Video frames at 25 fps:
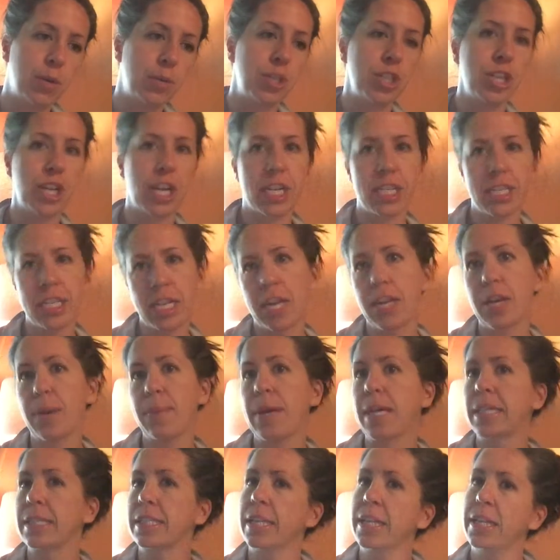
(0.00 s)
chicken tender
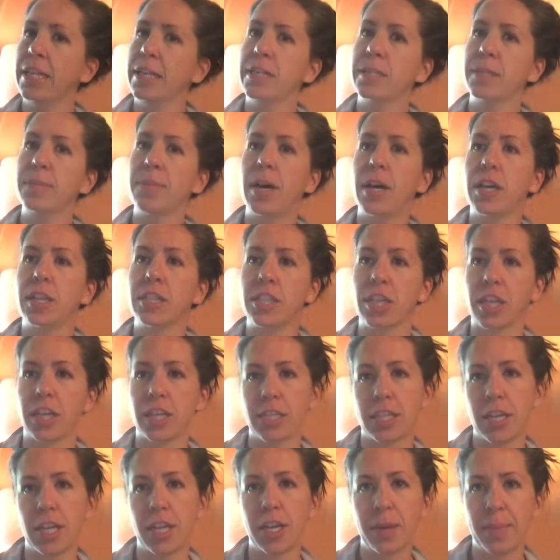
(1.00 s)
basket and a small
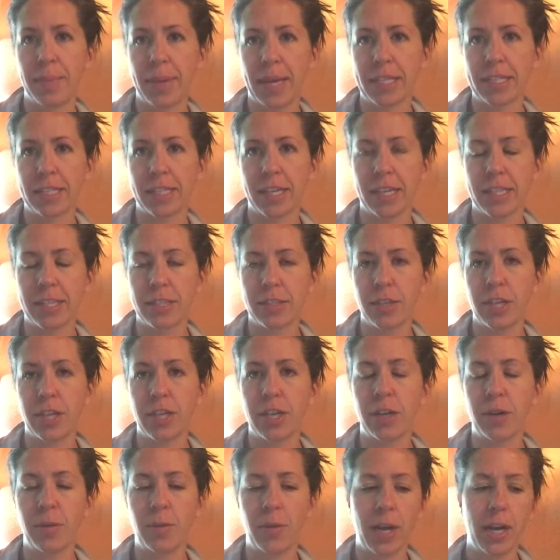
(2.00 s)
chicken tender basket? So
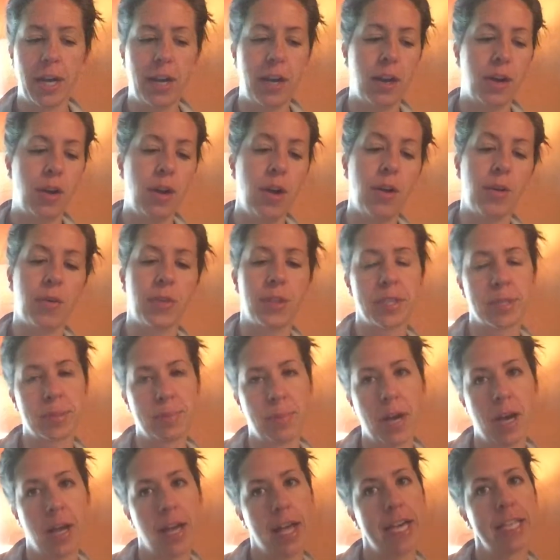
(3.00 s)
you're going to want to know, oh, the
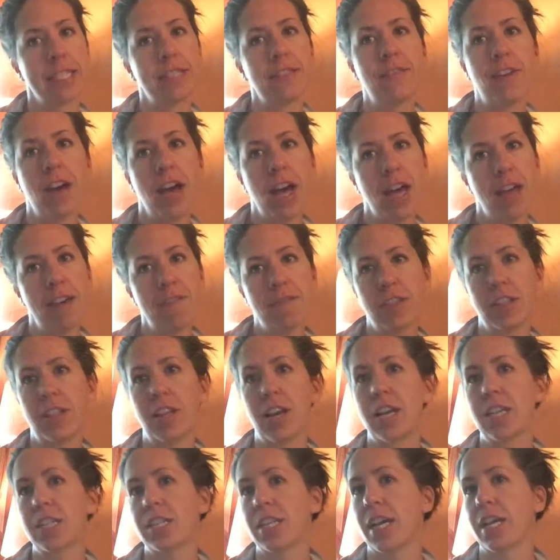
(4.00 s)
small has 5, the
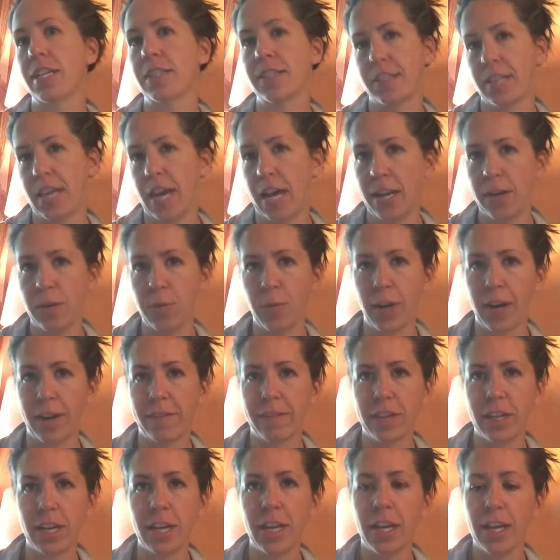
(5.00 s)
large has 10,
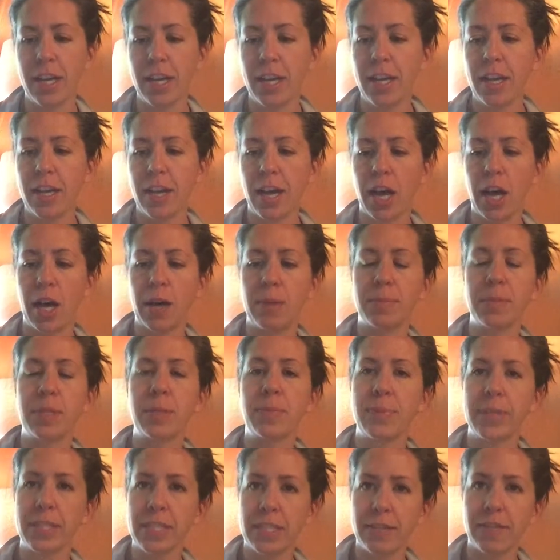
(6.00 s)
whatever.
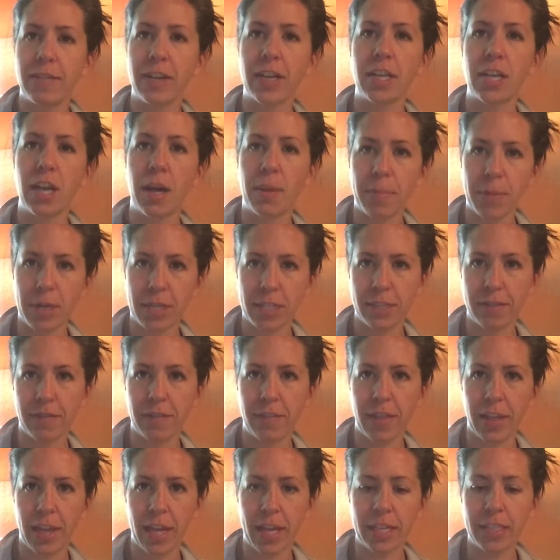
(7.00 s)
Specific numbers of
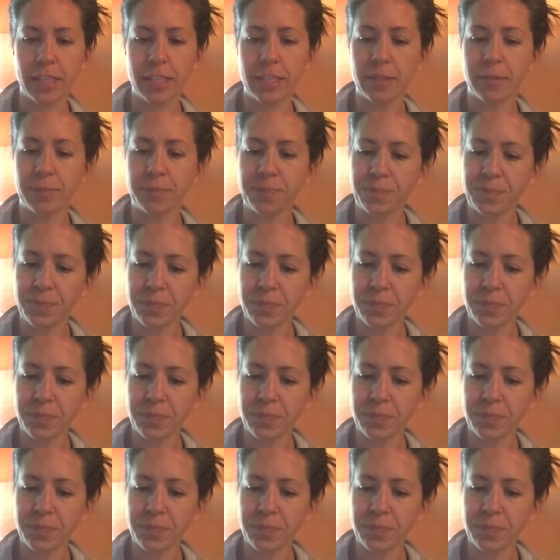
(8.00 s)
things.